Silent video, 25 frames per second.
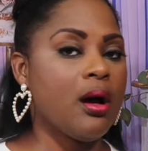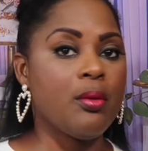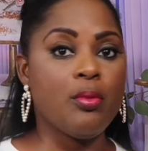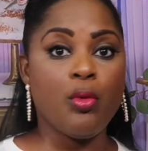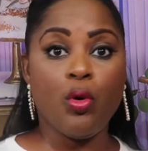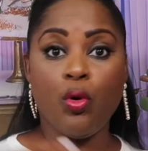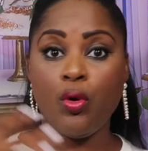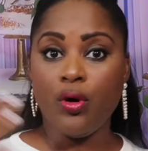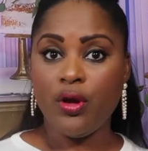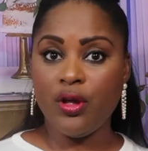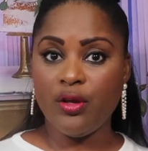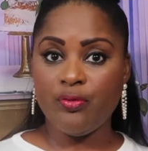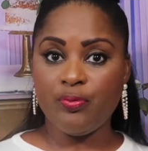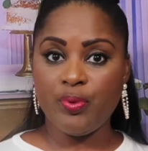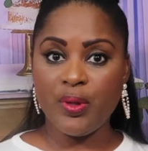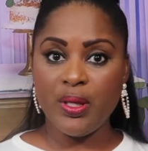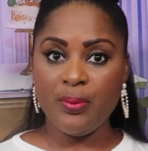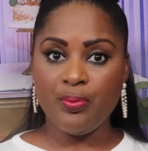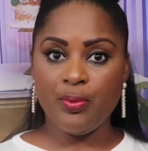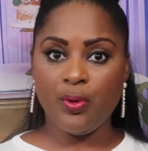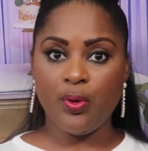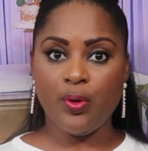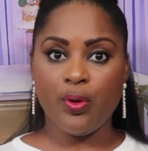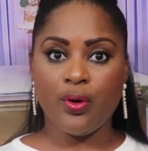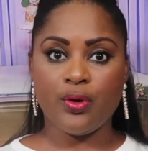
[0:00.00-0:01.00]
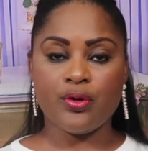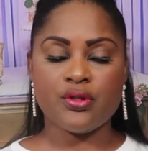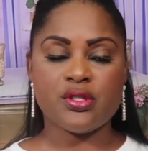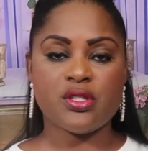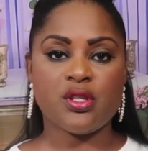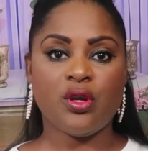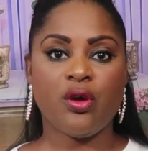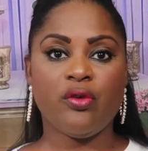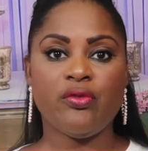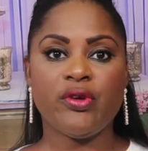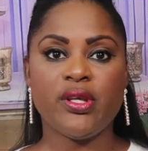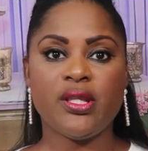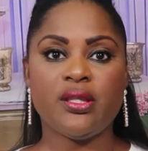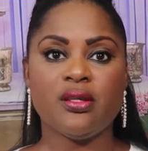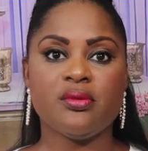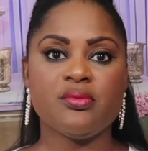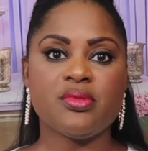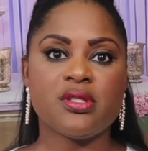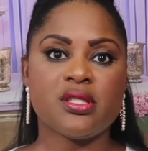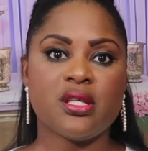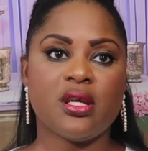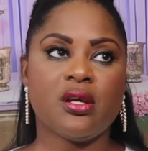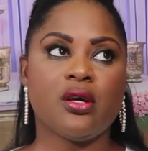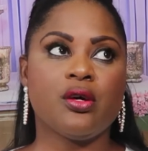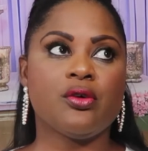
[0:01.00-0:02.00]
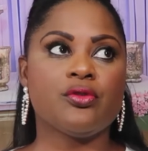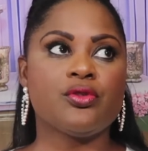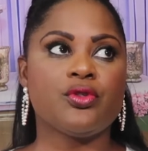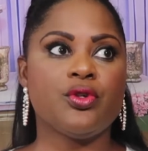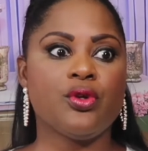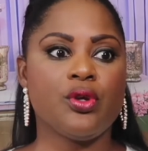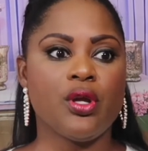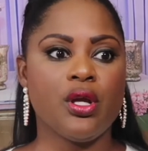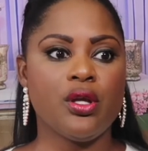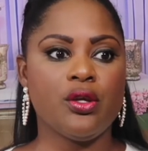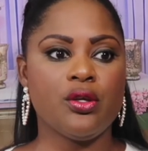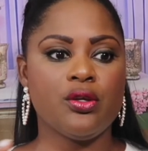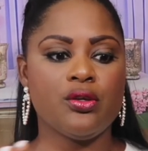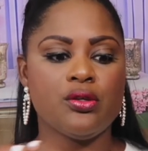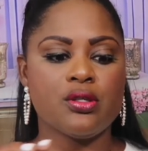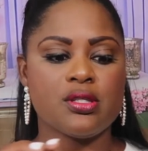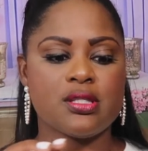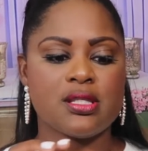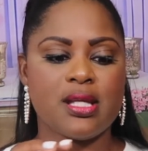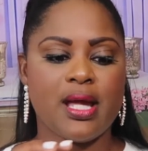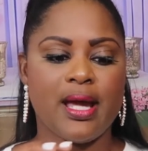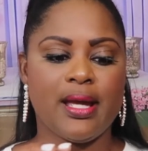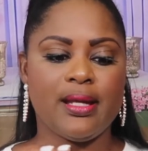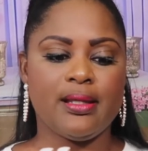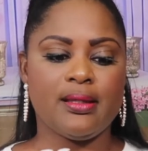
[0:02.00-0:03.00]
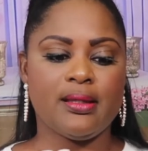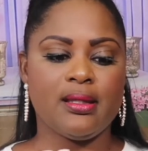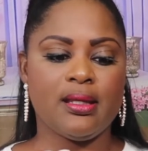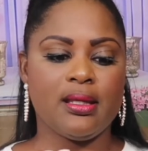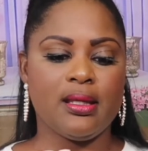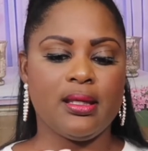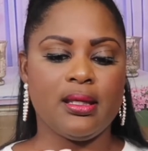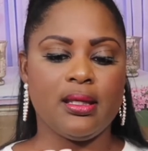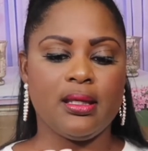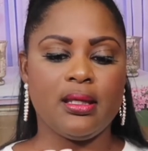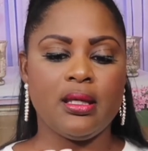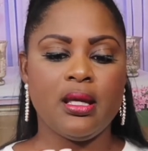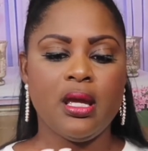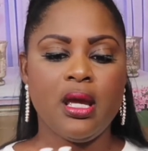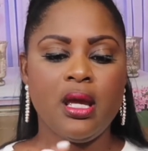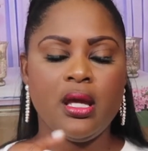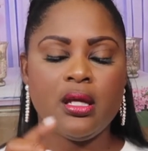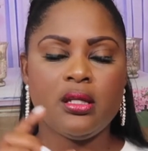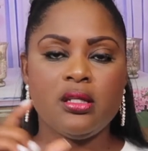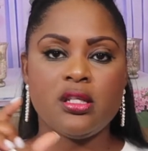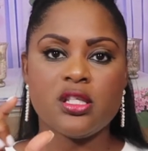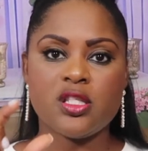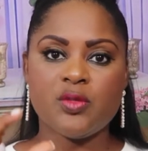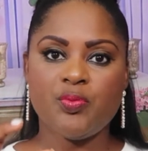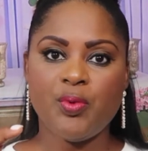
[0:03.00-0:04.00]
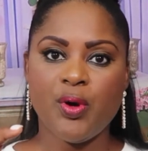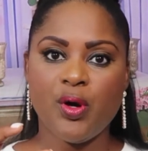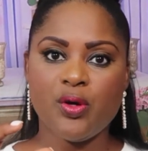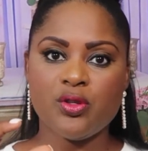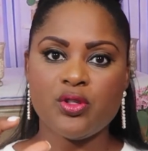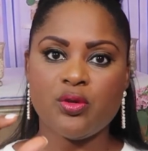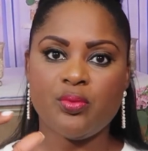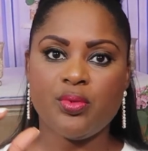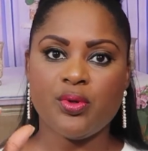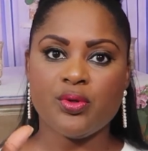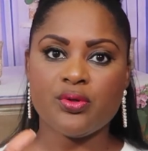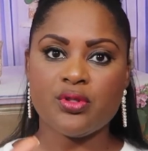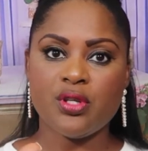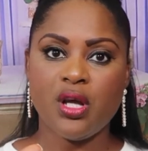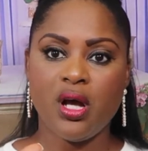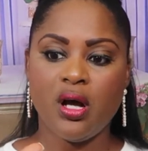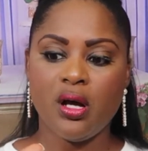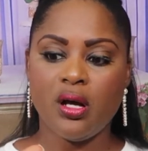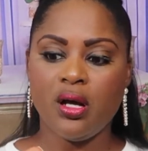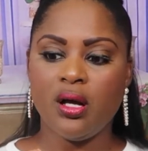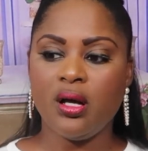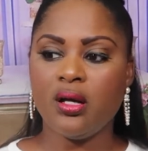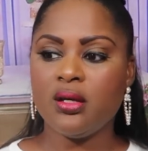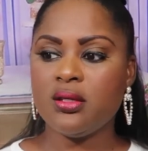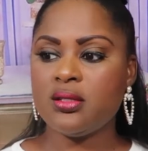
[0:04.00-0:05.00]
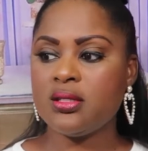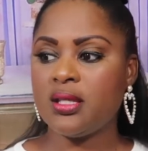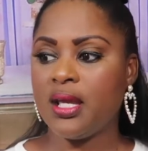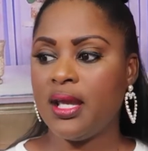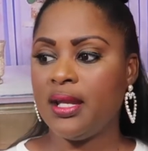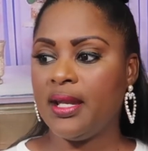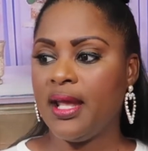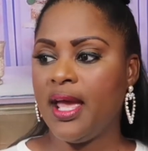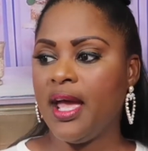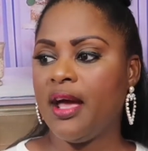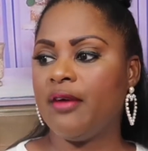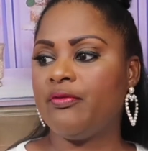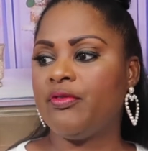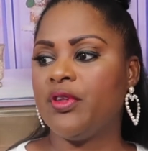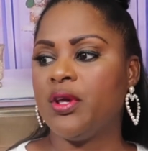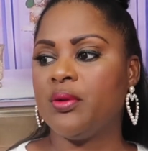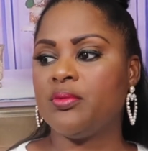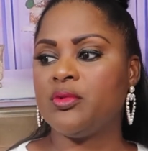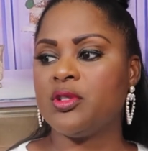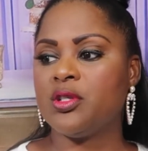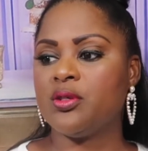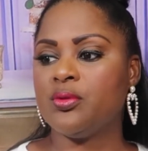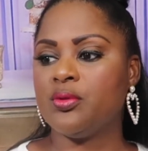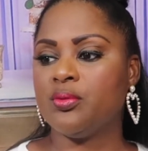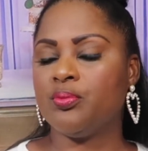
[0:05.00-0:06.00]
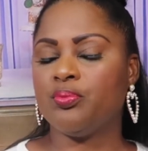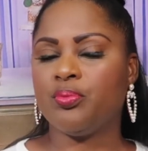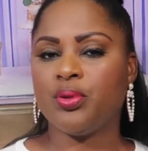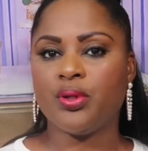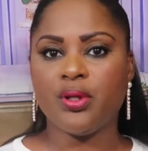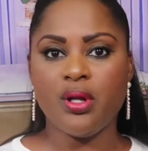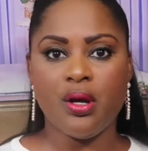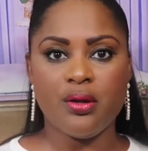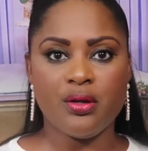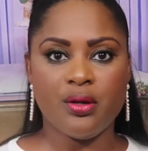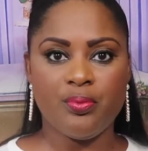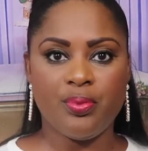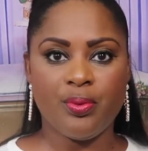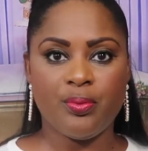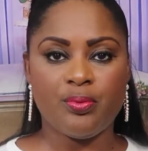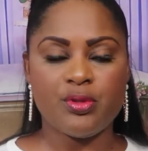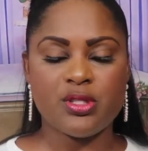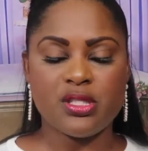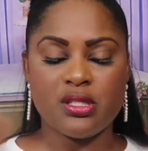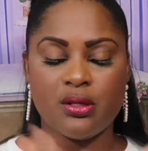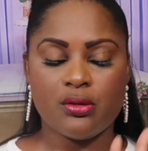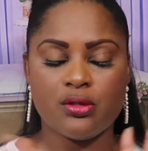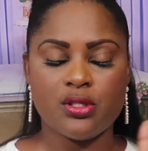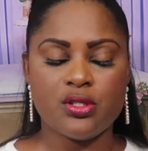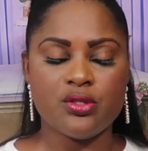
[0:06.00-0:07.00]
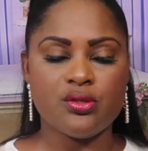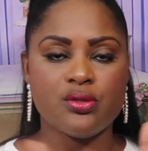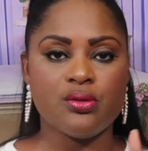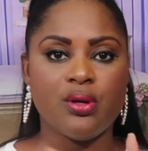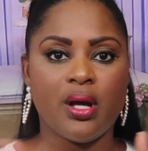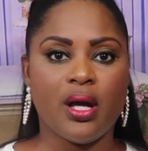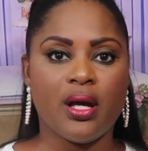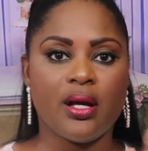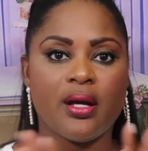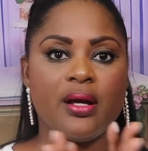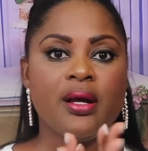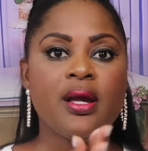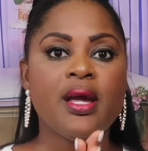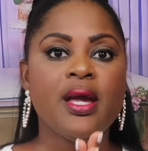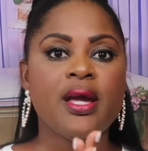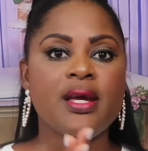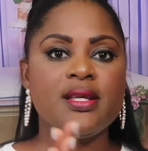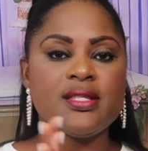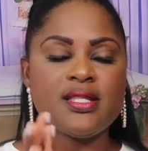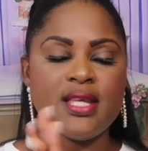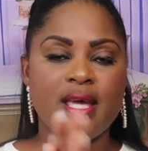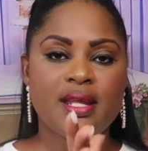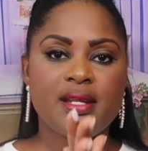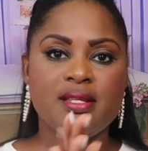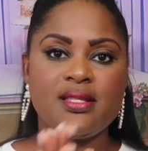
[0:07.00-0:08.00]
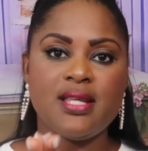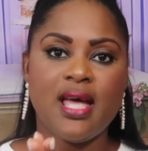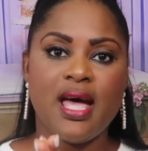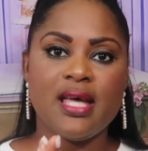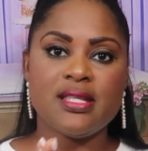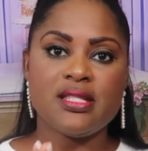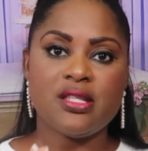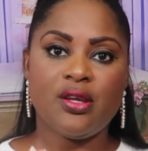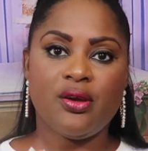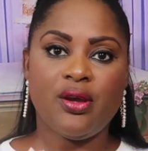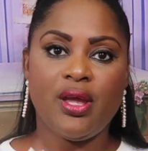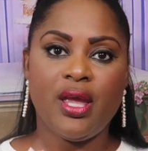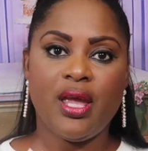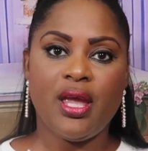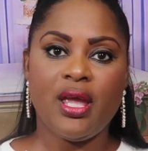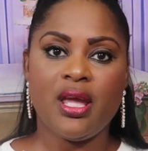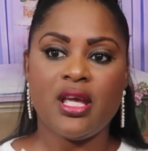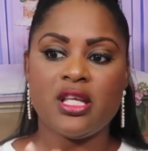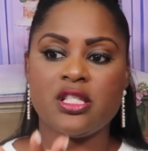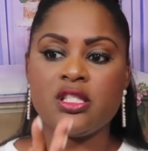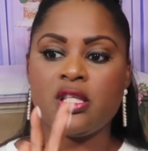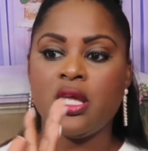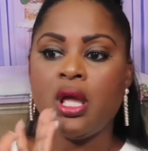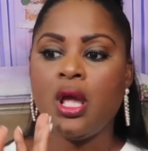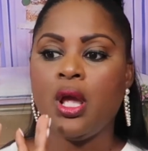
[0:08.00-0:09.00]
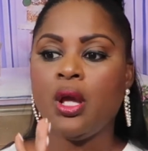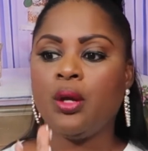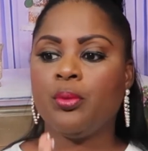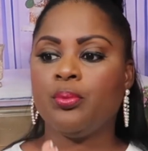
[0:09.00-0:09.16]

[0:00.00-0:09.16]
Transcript: Or if people are serving themselves, you can use like the disposable tongs and have them to put on sanitize their hands,